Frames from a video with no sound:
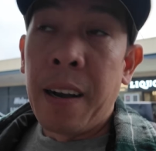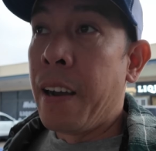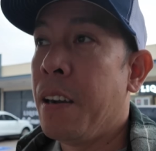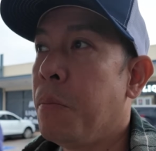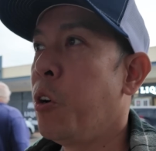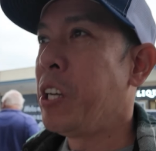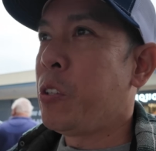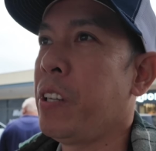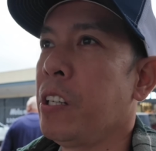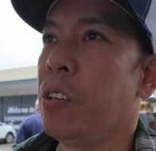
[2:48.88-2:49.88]
I am going
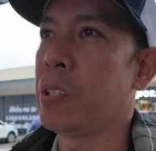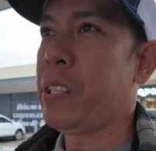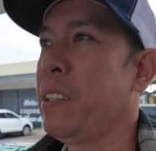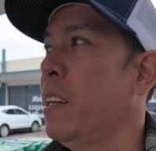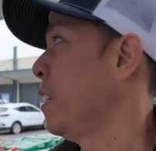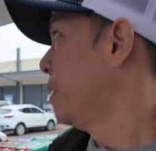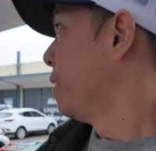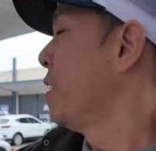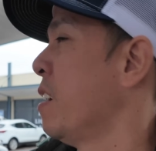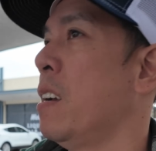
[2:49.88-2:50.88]
to the grocery
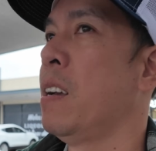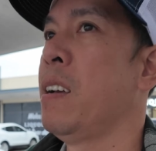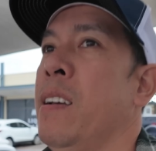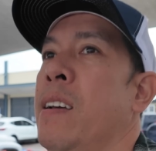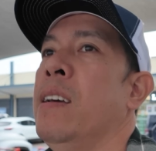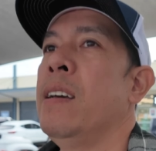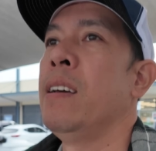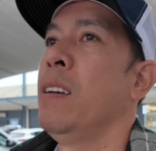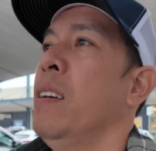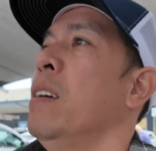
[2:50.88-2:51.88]
later.
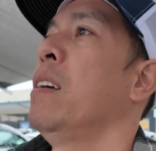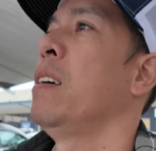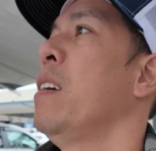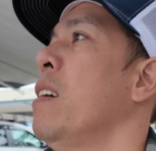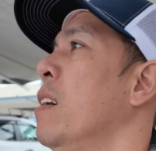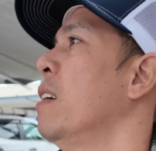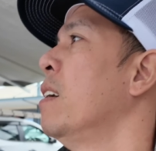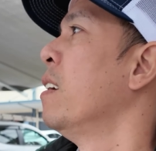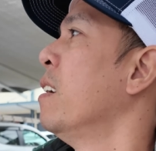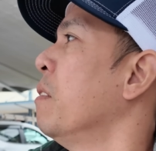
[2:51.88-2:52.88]
Yeah,
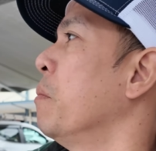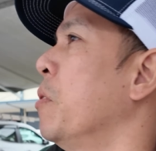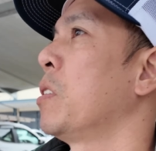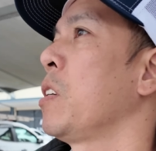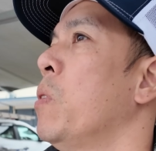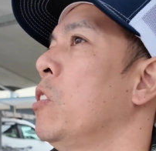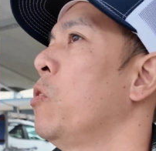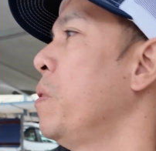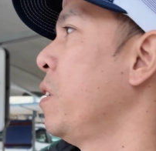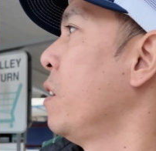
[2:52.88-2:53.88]
because I want to
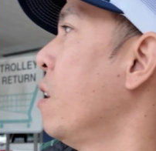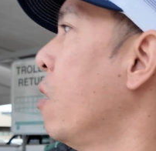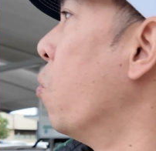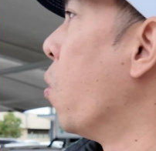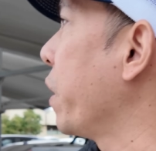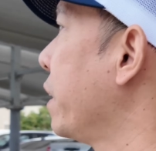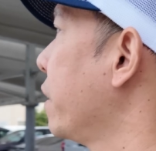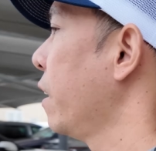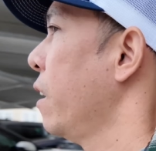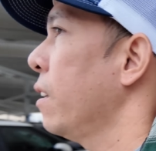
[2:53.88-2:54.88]
be walking
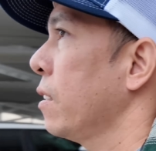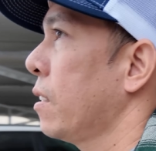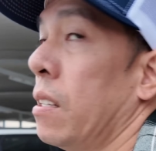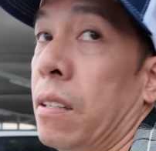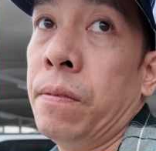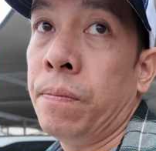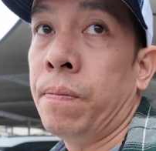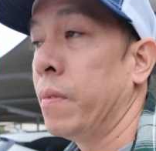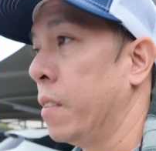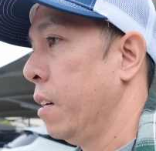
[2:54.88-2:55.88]
relaxed
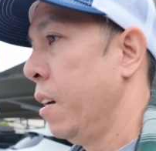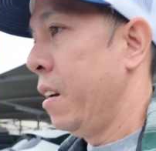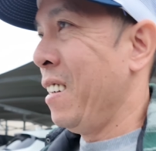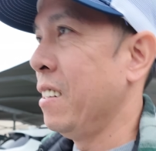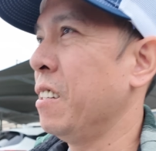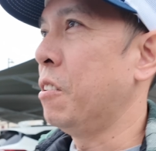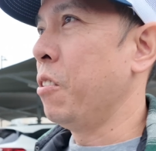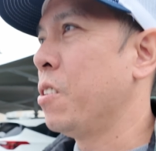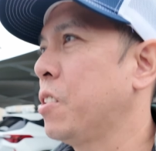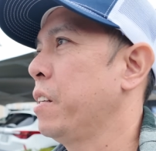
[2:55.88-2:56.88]
in the
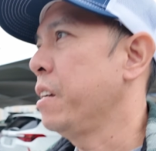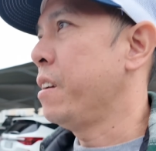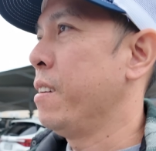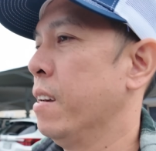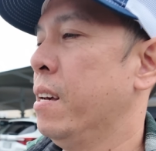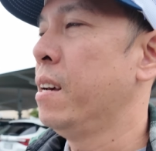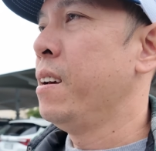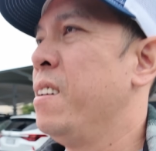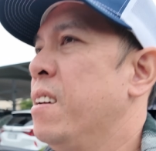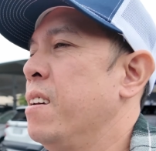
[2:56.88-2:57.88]
grocery.
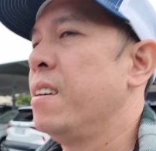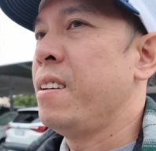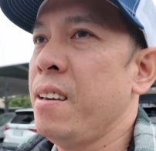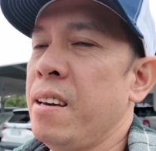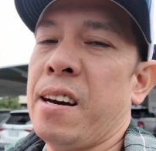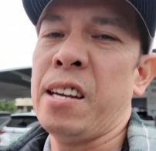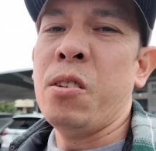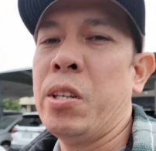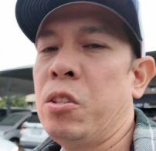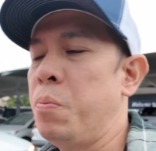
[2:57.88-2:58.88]
Yeah, I
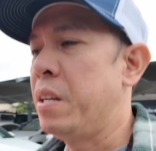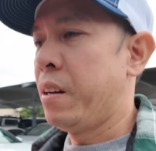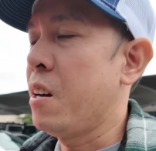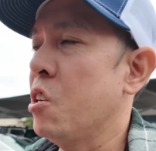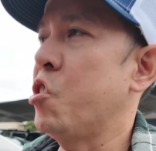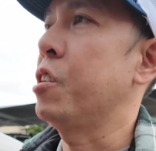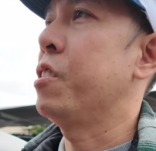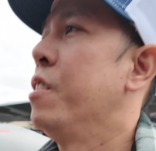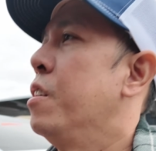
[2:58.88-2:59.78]
don't want to be rushing.